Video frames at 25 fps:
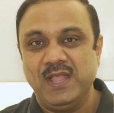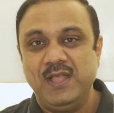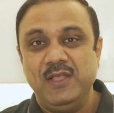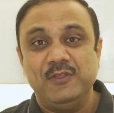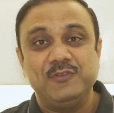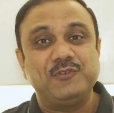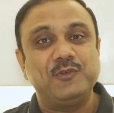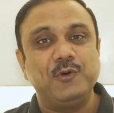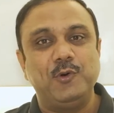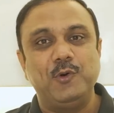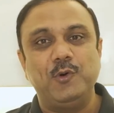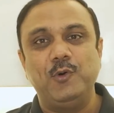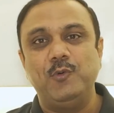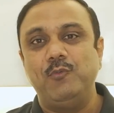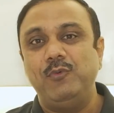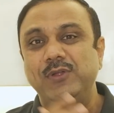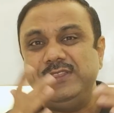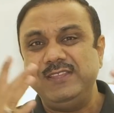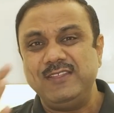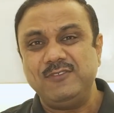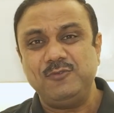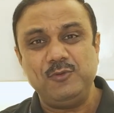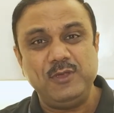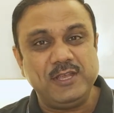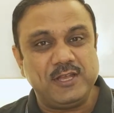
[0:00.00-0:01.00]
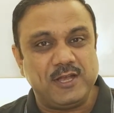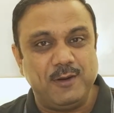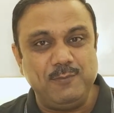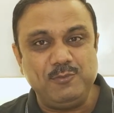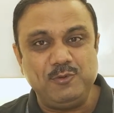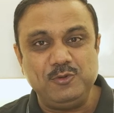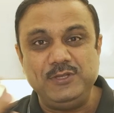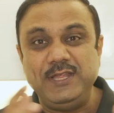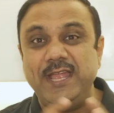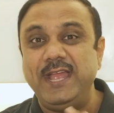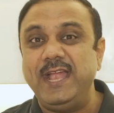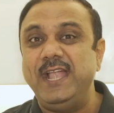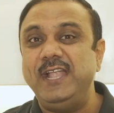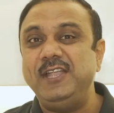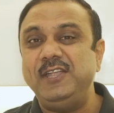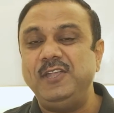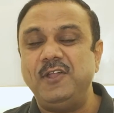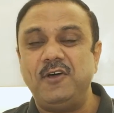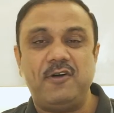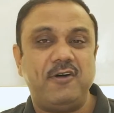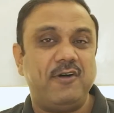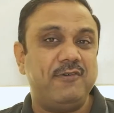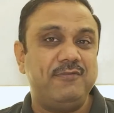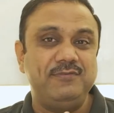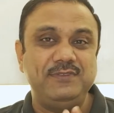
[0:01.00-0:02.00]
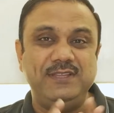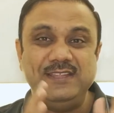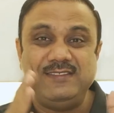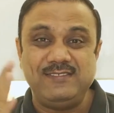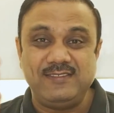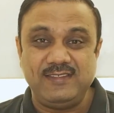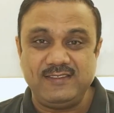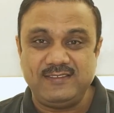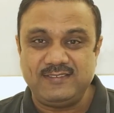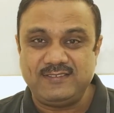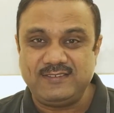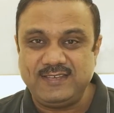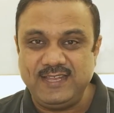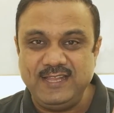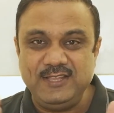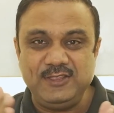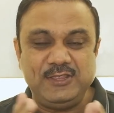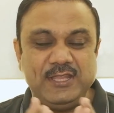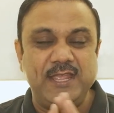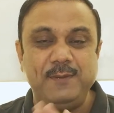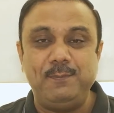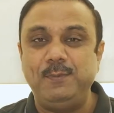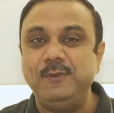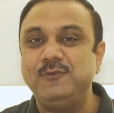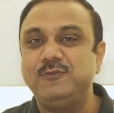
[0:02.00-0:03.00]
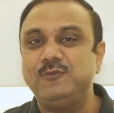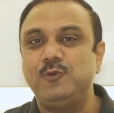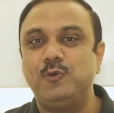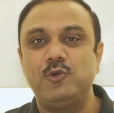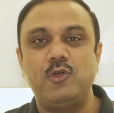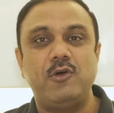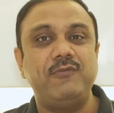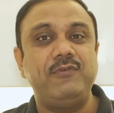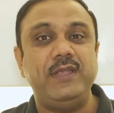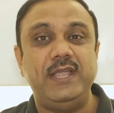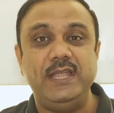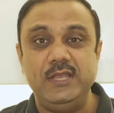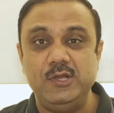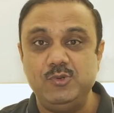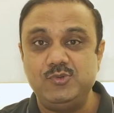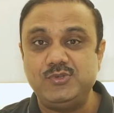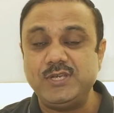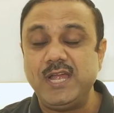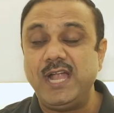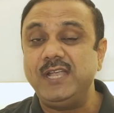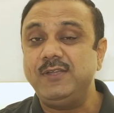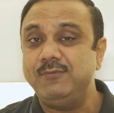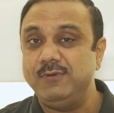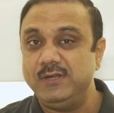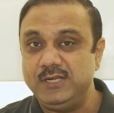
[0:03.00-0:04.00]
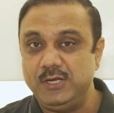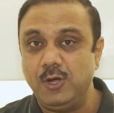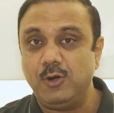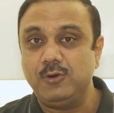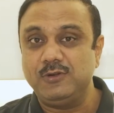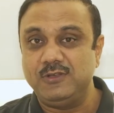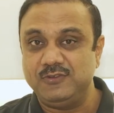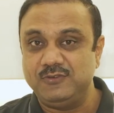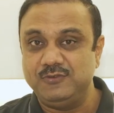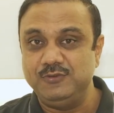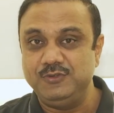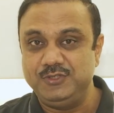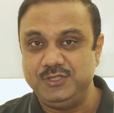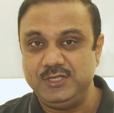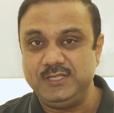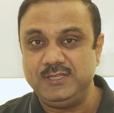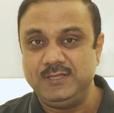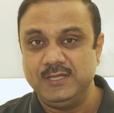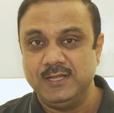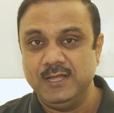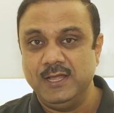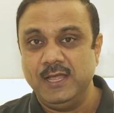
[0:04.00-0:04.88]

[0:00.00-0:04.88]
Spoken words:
So with this, we come to the end of the 16th episode of Educhat with Dr. Sujit.